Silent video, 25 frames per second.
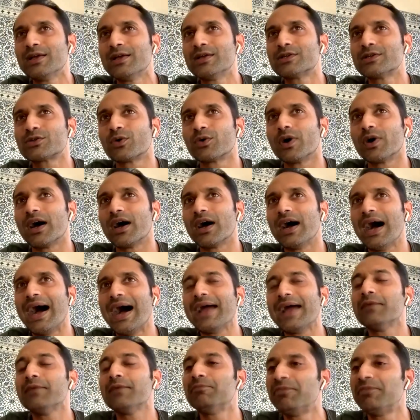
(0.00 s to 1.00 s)
So
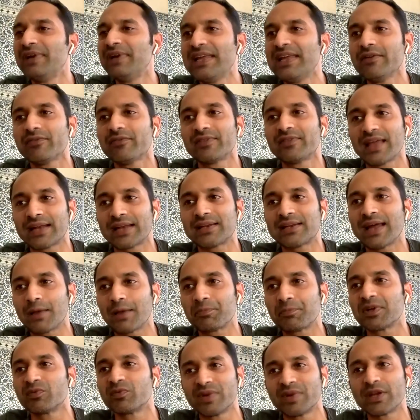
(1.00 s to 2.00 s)
I believe that
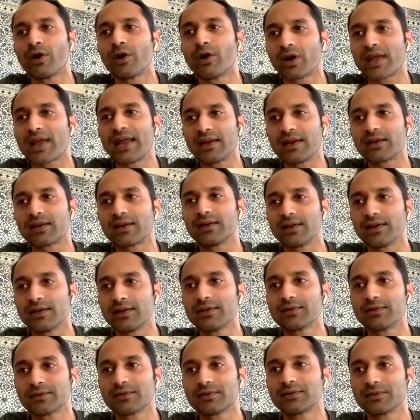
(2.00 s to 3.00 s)
happened very organically,
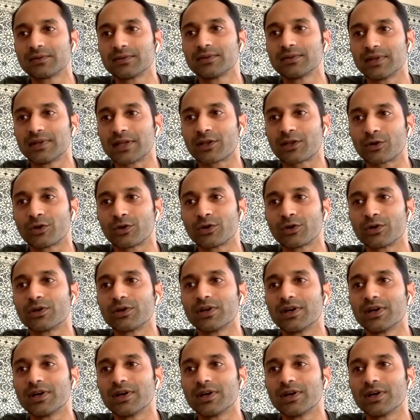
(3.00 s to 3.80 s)
like, you know,